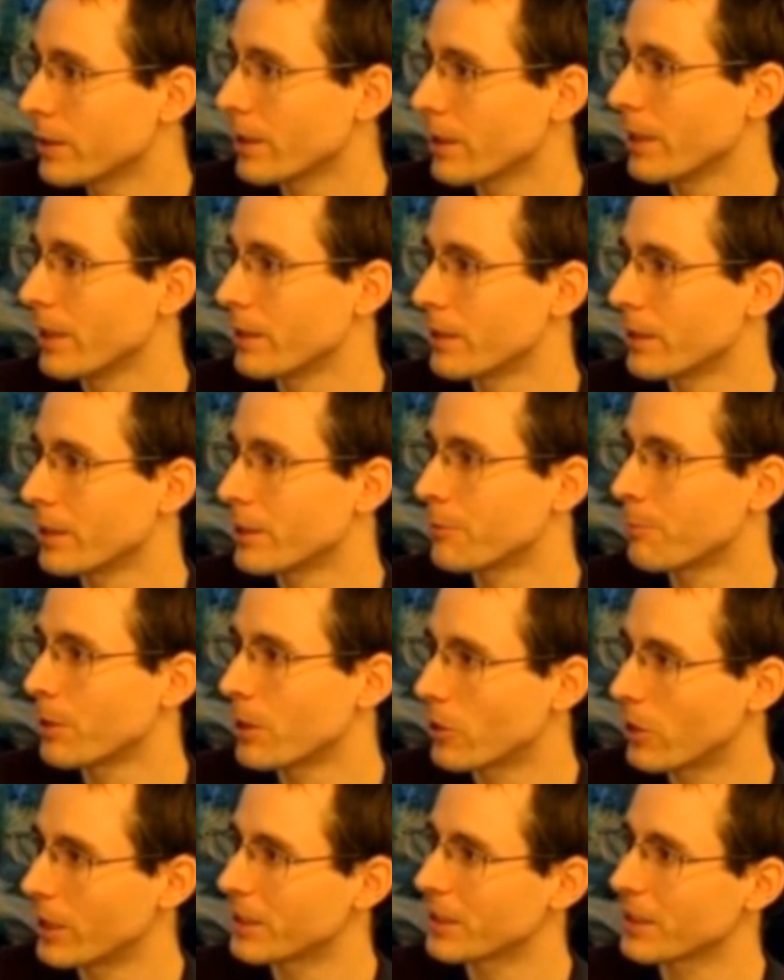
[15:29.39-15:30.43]
I had
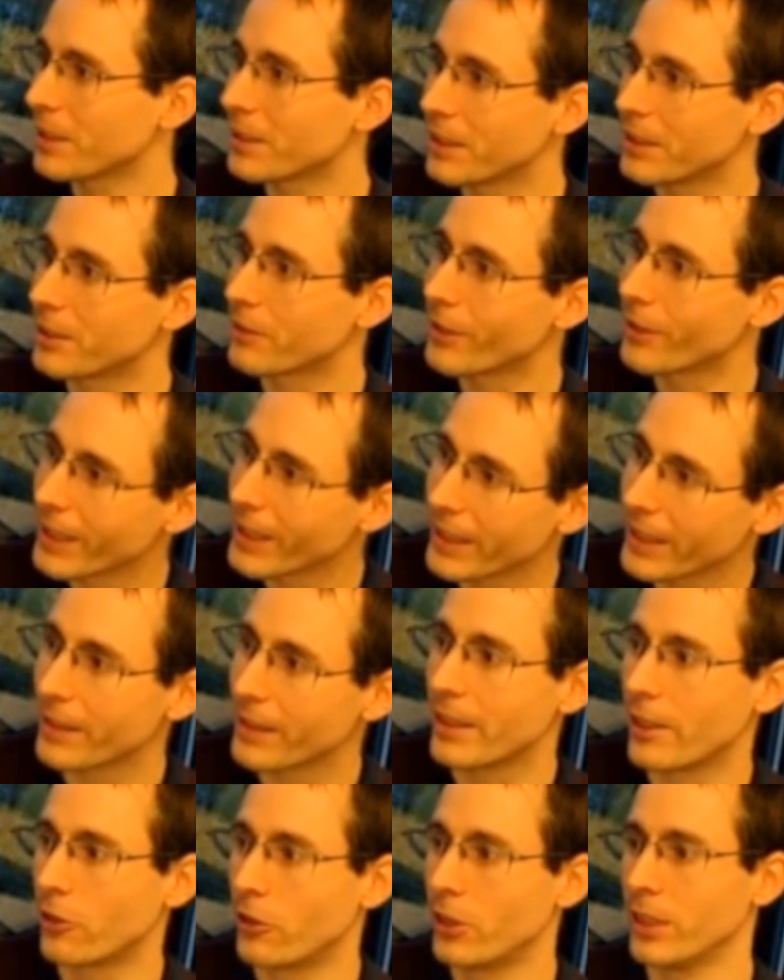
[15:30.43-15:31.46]
experience with these
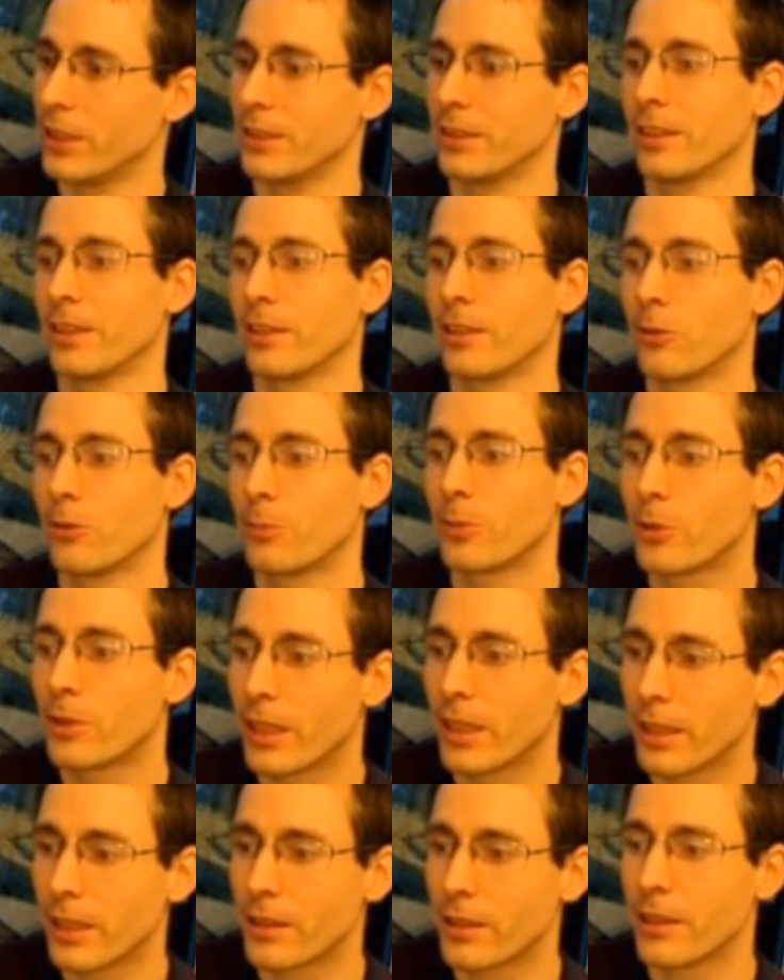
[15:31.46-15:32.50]
related areas like computer
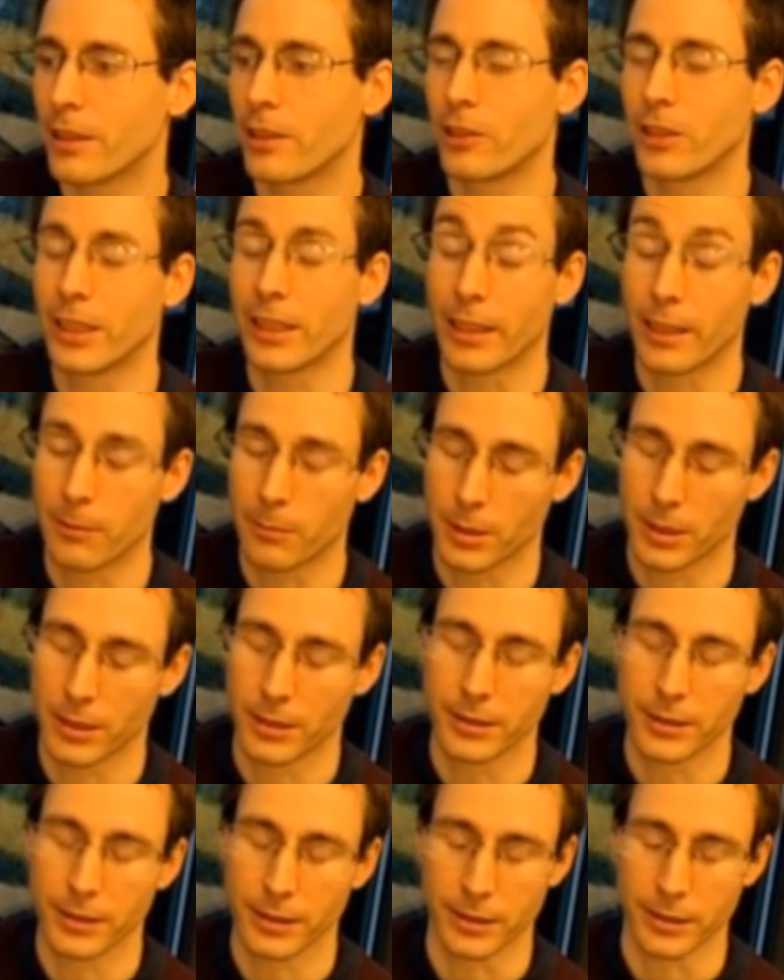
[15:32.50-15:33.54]
engineering,
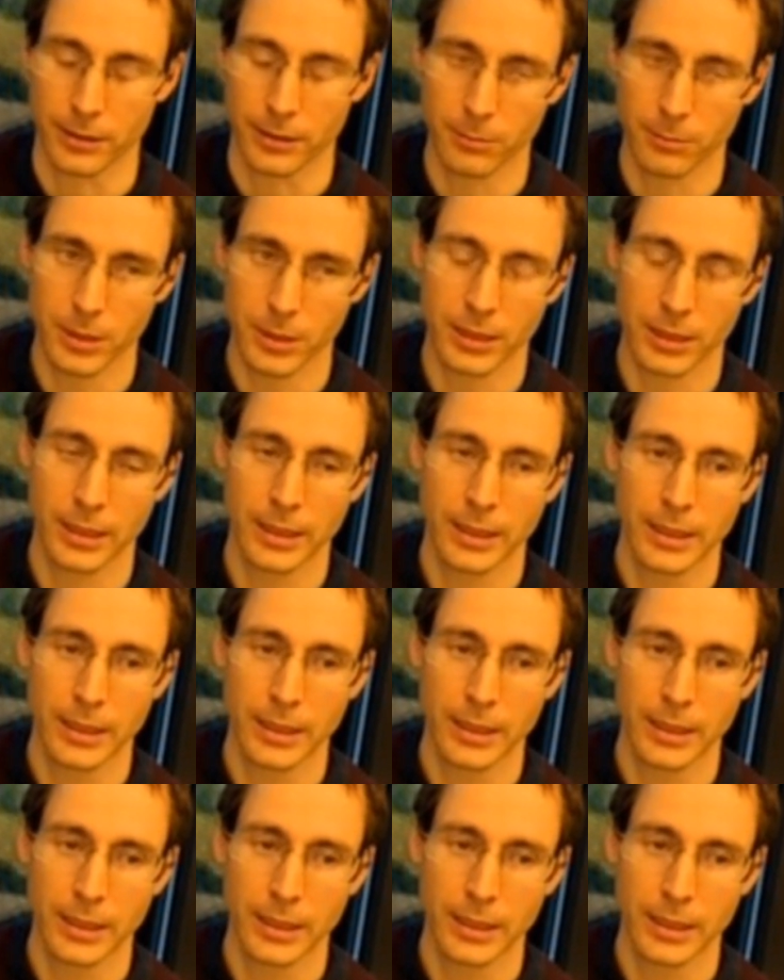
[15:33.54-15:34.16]
embedded systems.